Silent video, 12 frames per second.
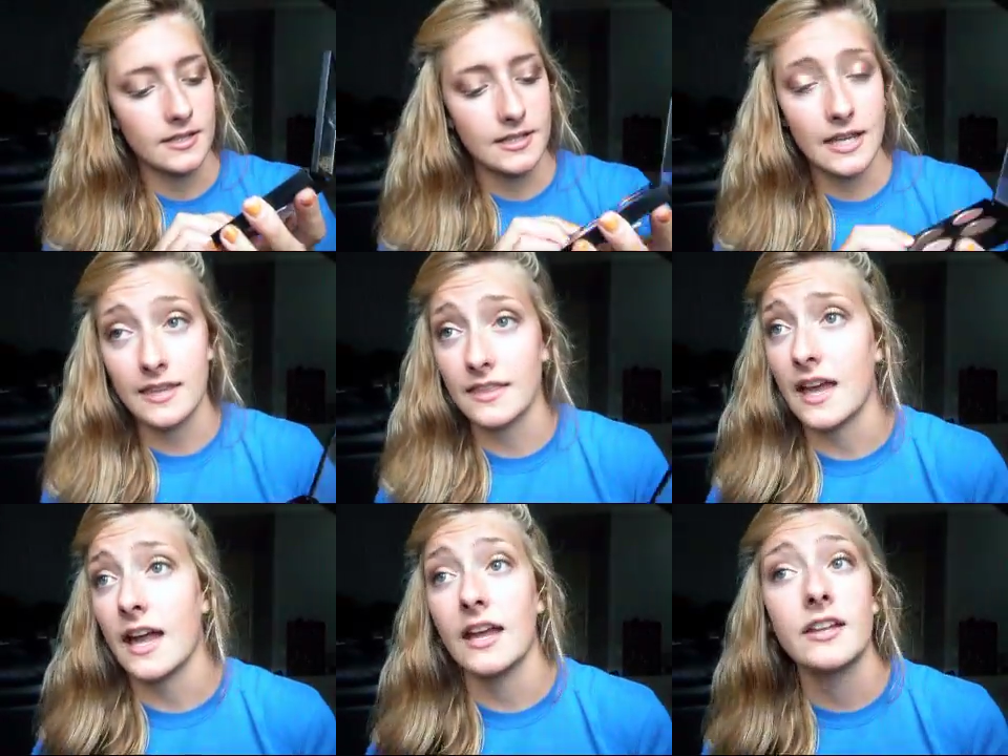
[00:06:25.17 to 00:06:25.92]
You
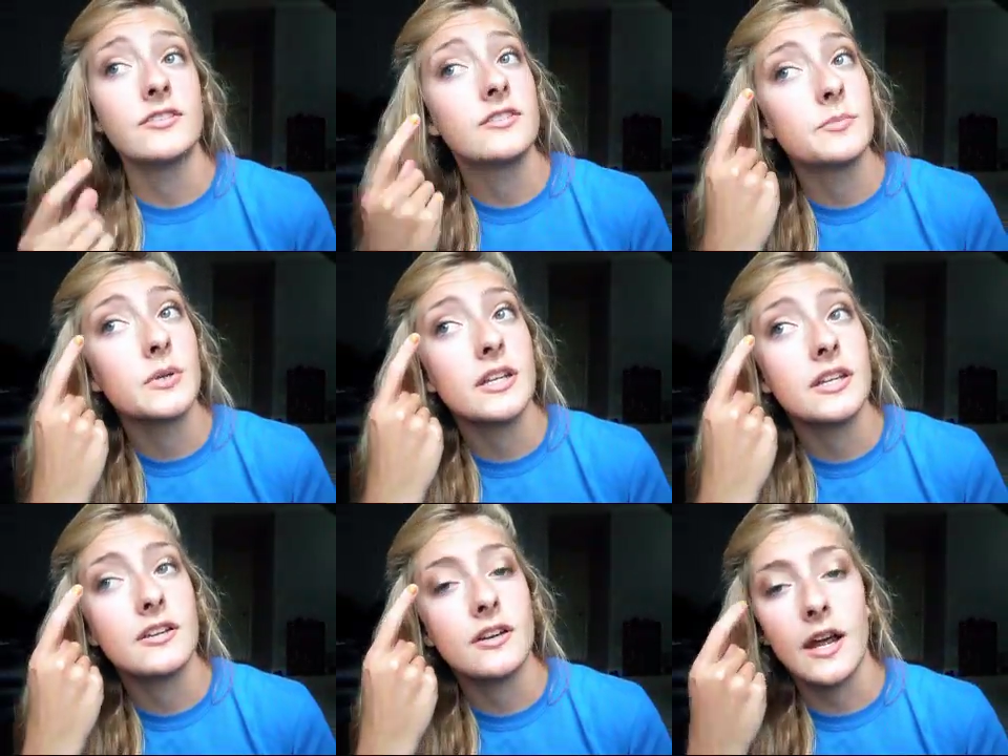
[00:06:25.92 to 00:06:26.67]
can take
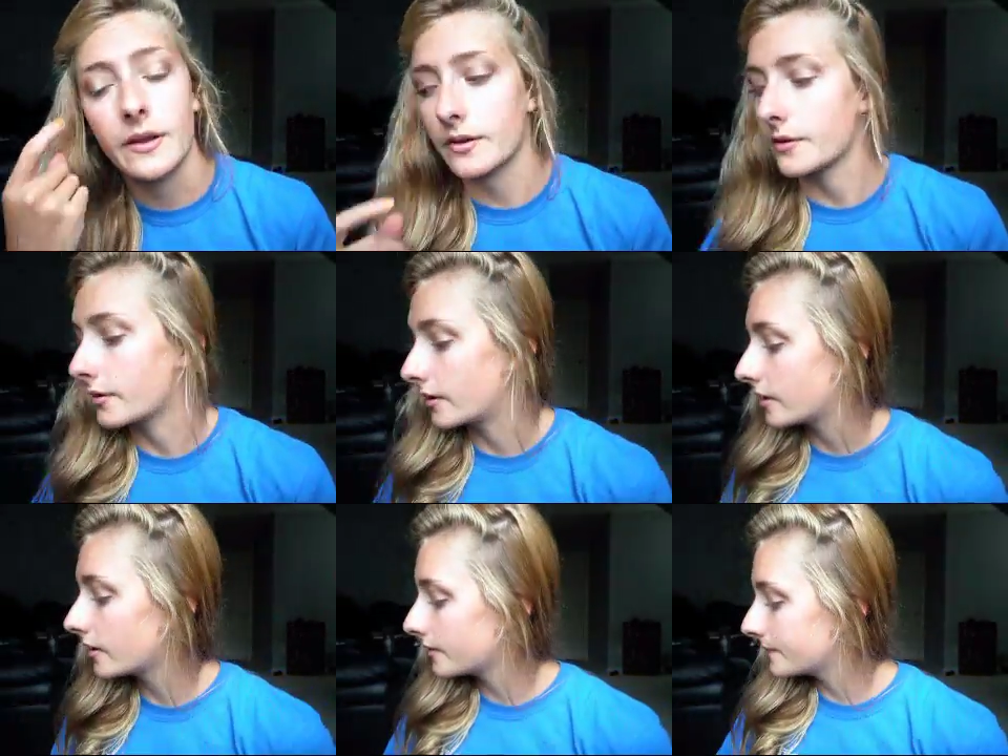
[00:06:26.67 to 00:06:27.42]
that and just put it
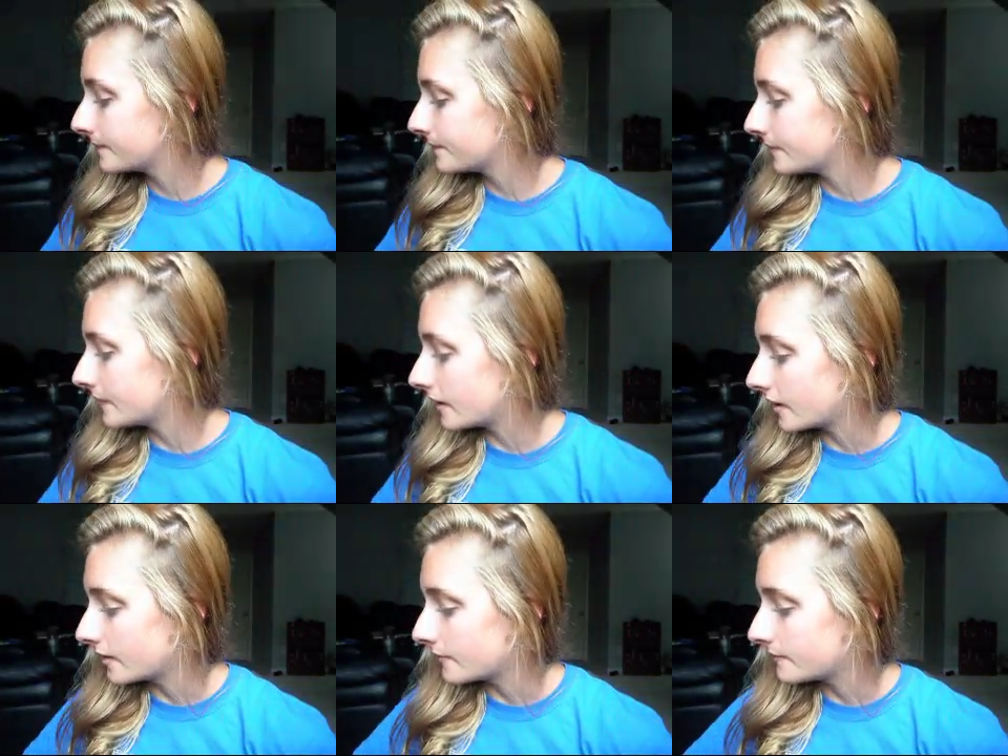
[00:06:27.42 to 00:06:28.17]
in your outer
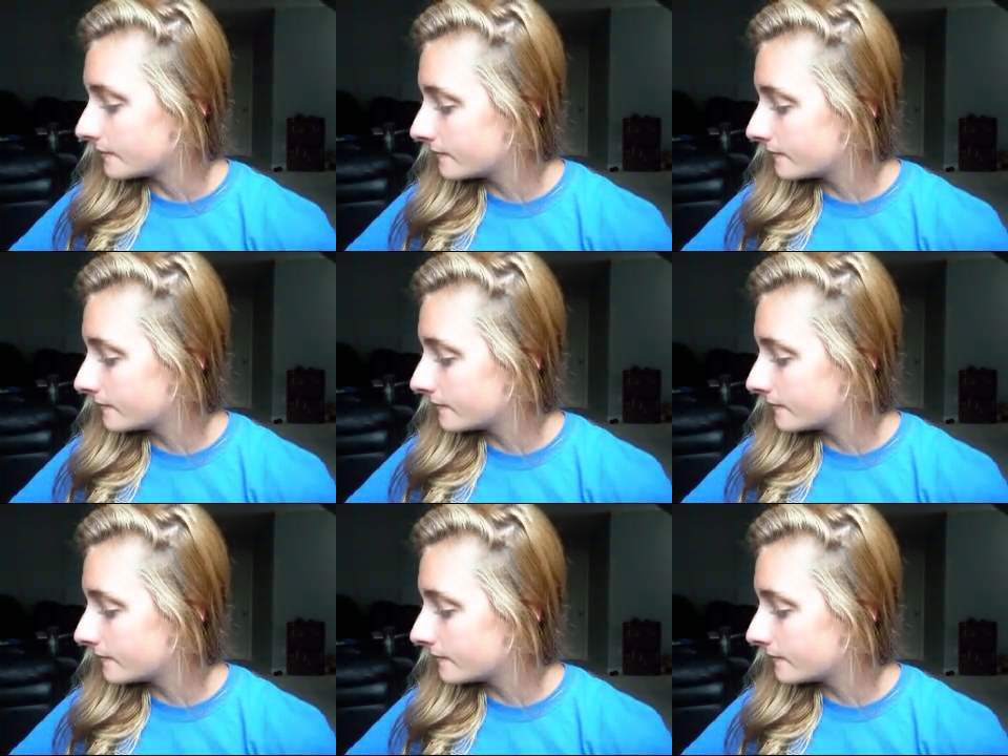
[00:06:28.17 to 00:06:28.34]
corner.